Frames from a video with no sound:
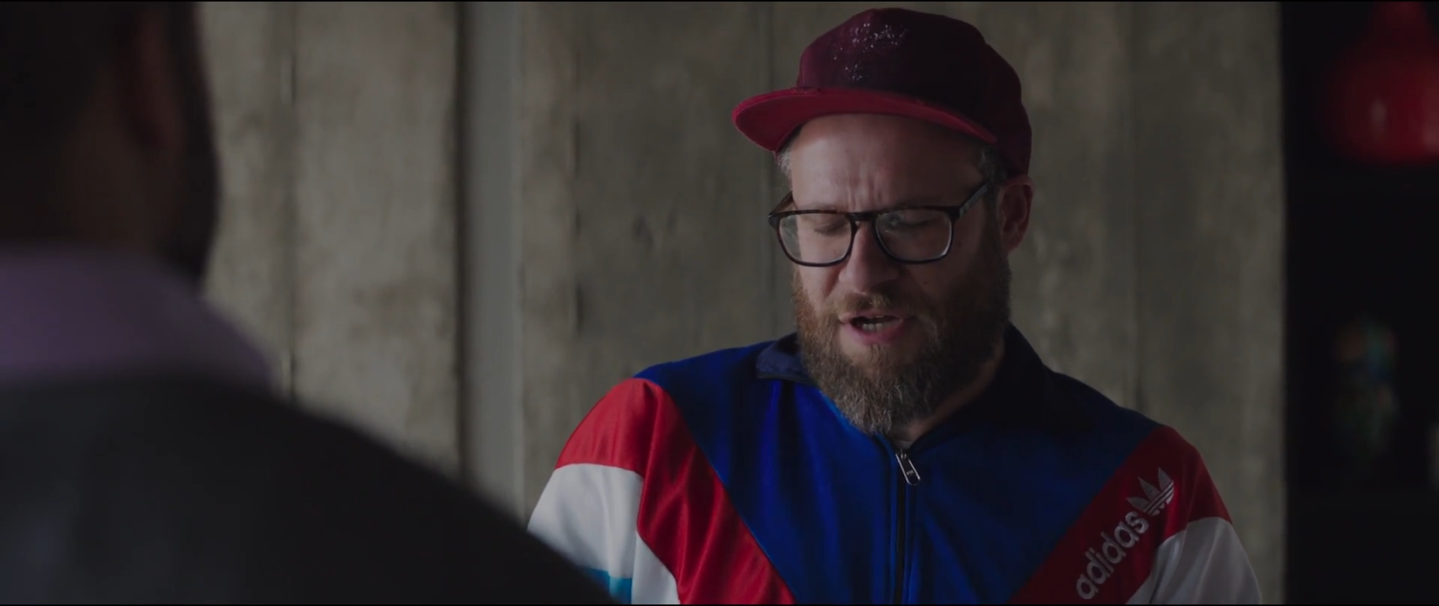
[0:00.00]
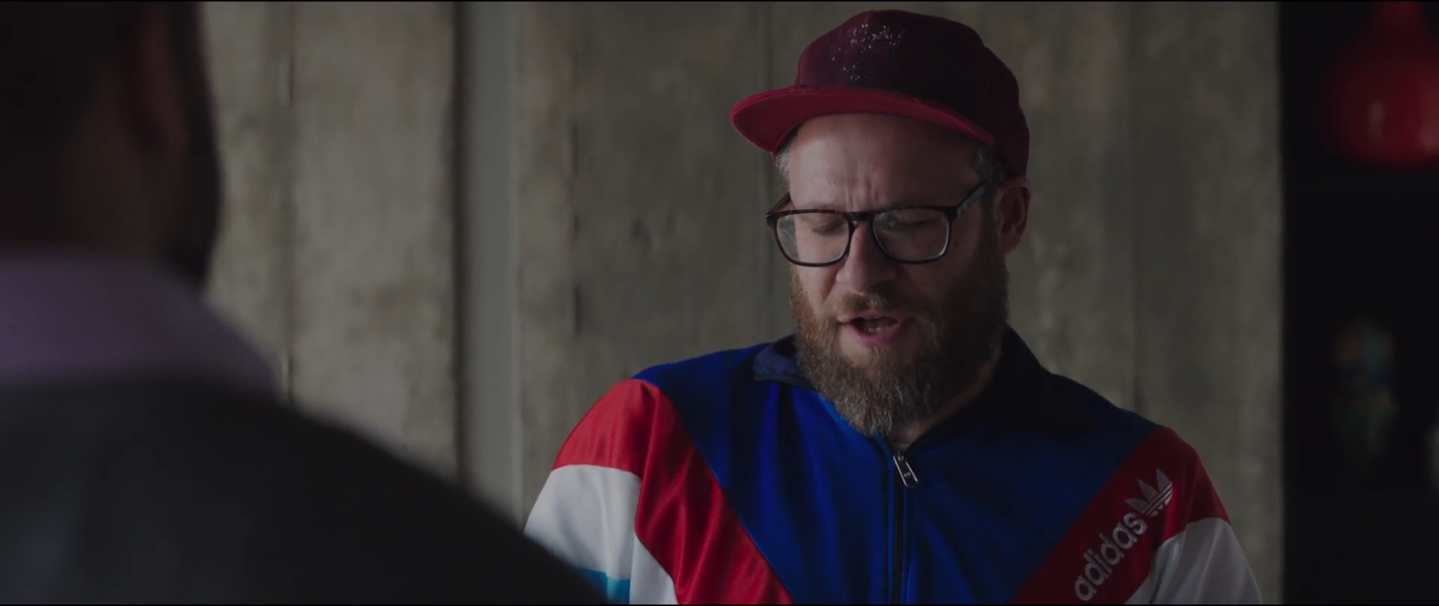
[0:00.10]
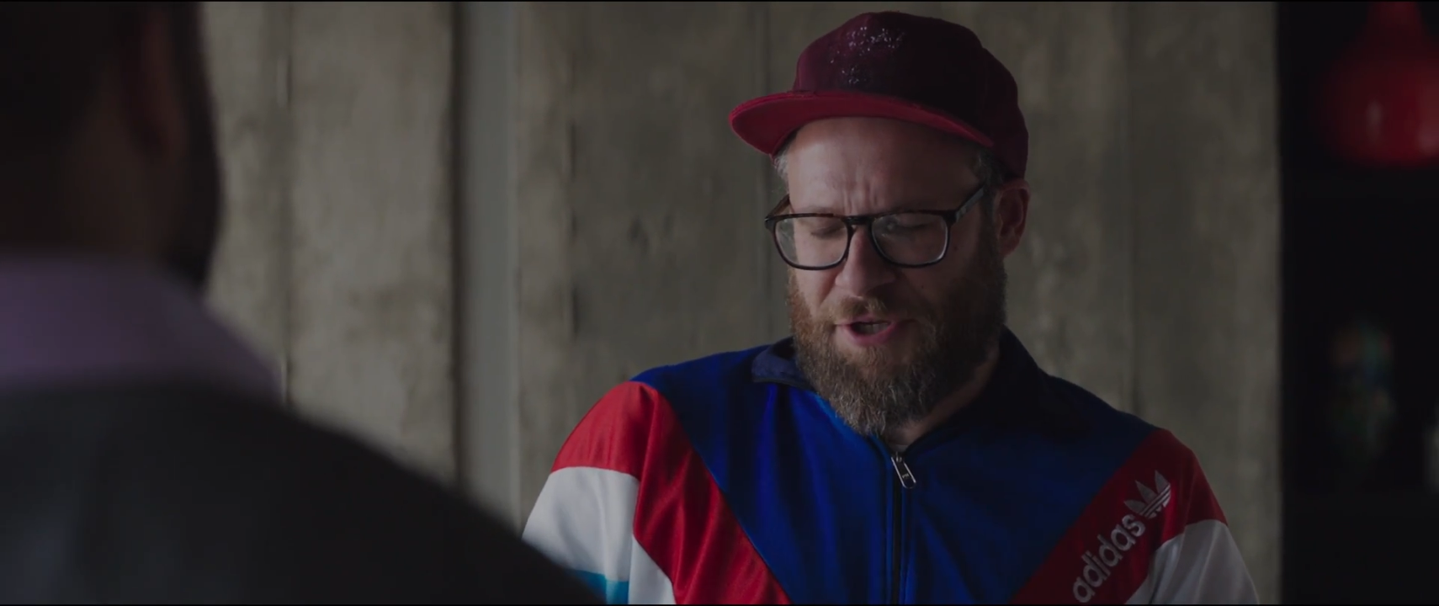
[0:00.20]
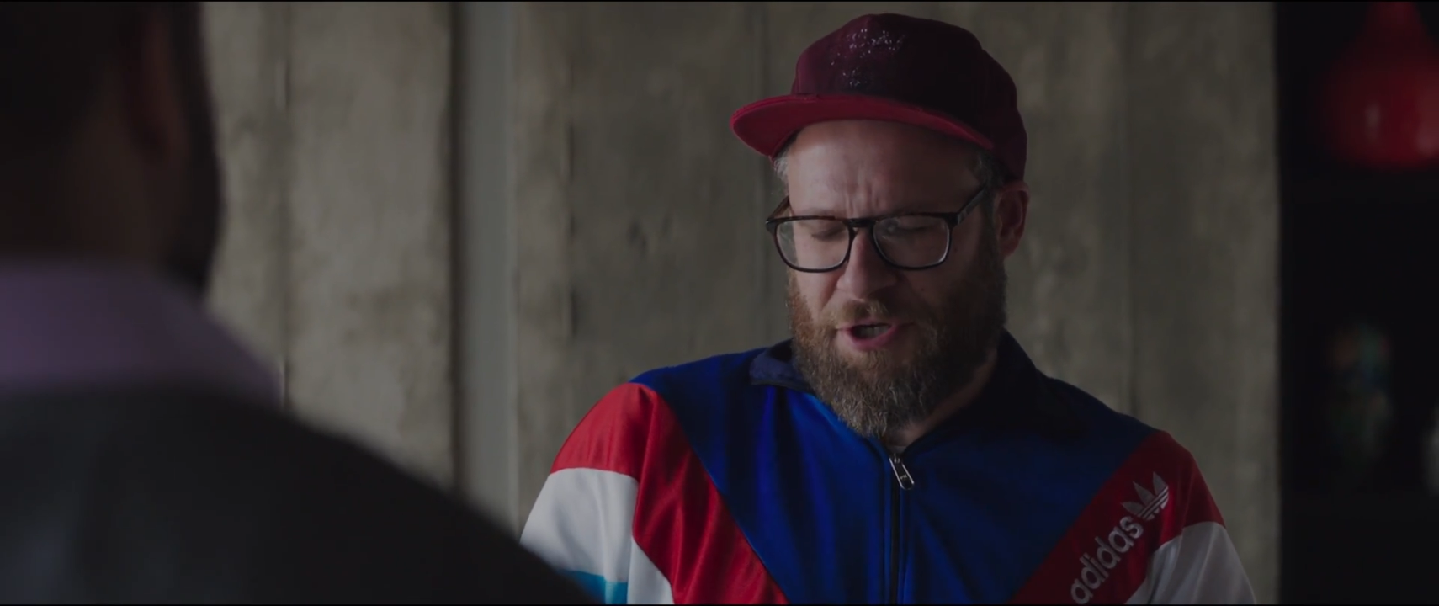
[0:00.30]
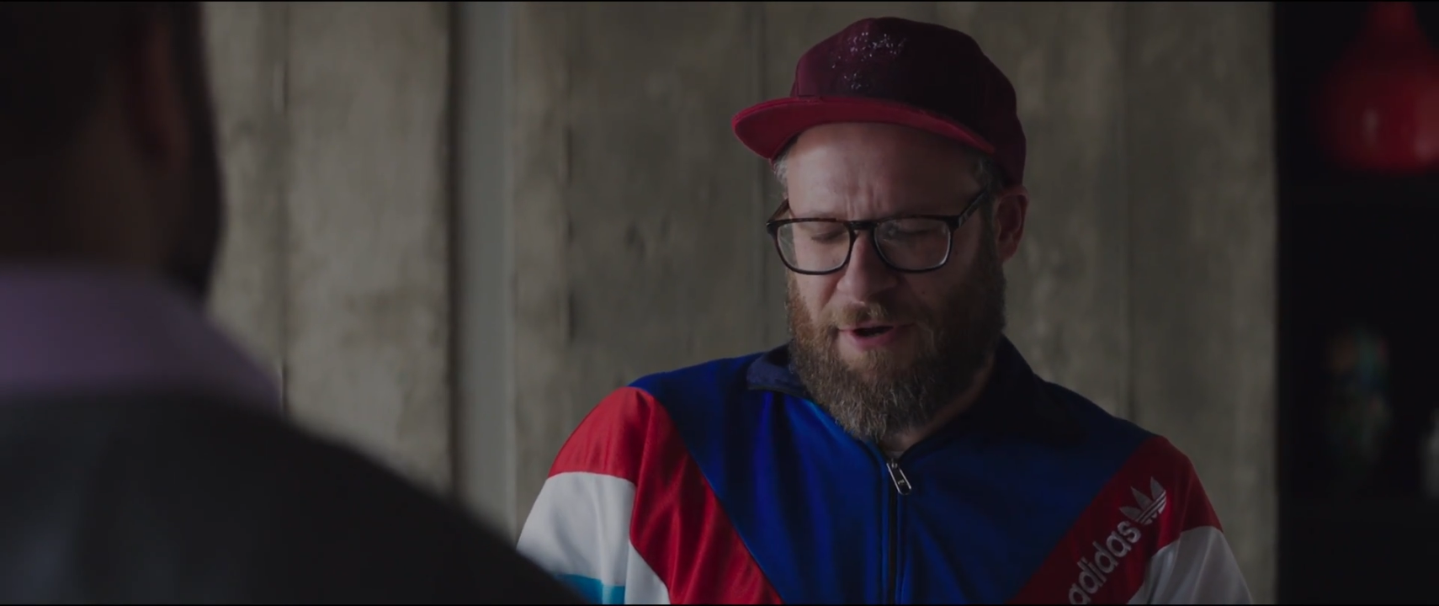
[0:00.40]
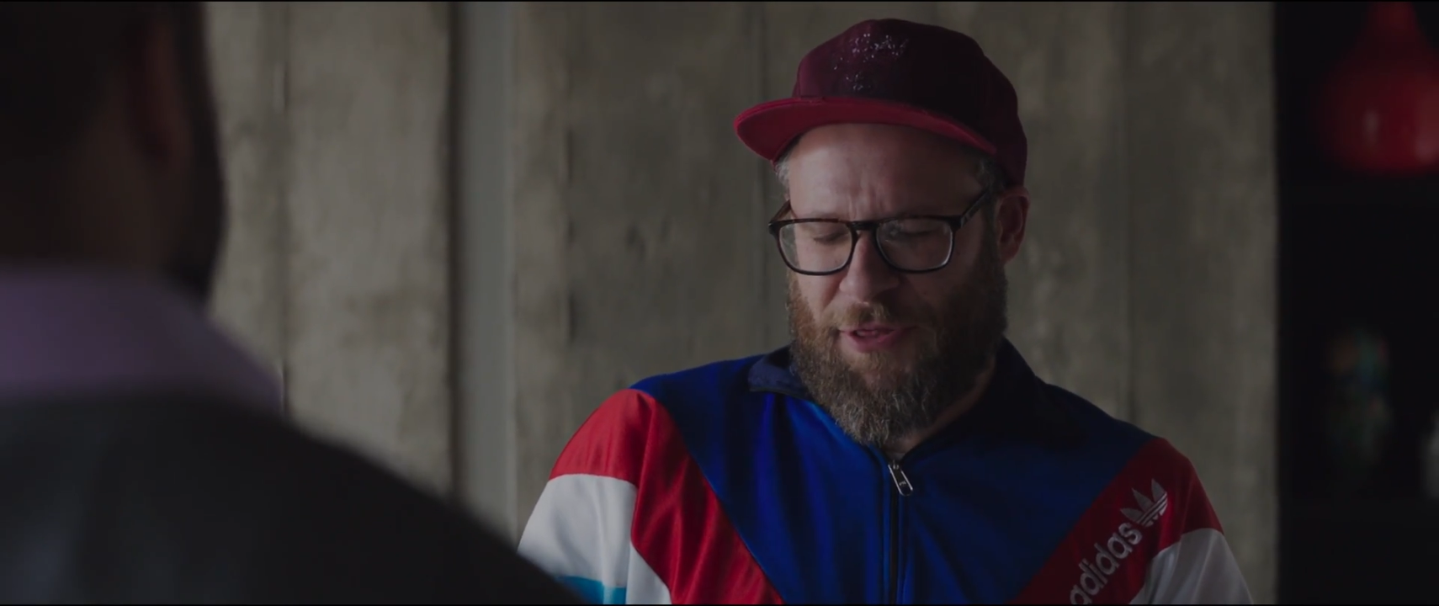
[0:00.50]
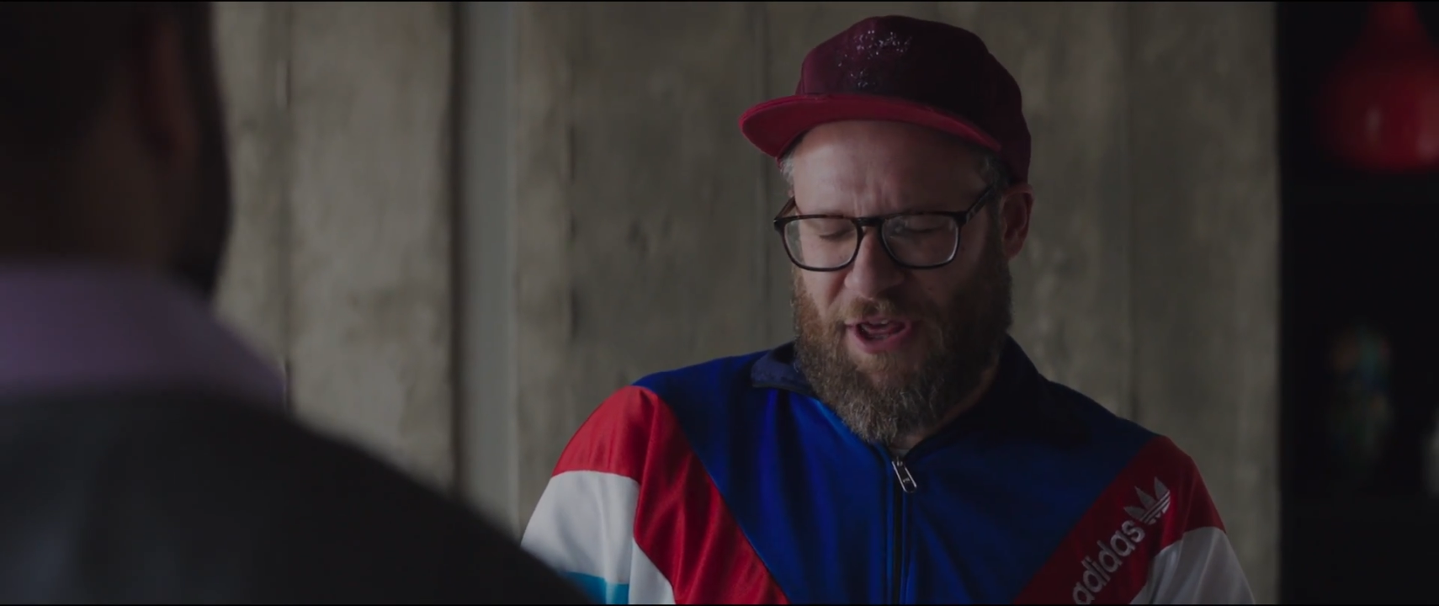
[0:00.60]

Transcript: cultural